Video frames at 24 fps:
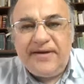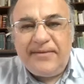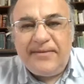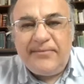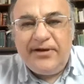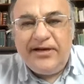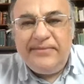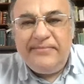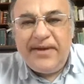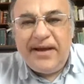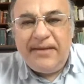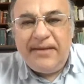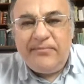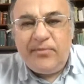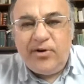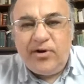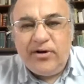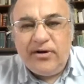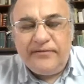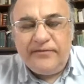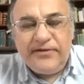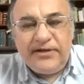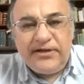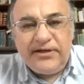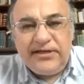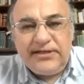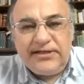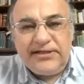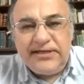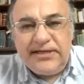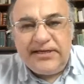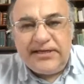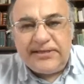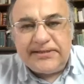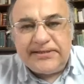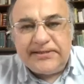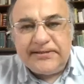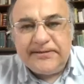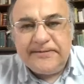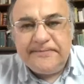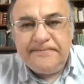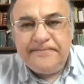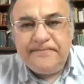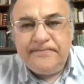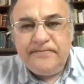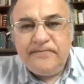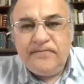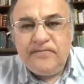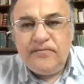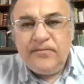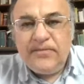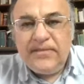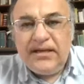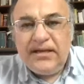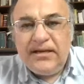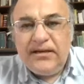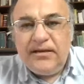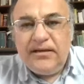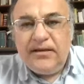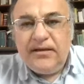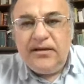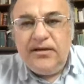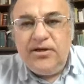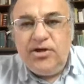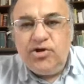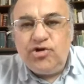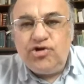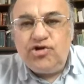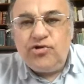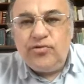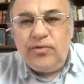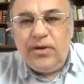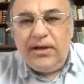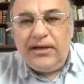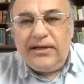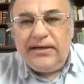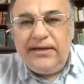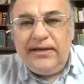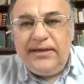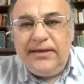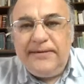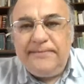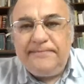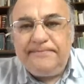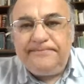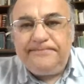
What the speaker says: family member of the deceased, usually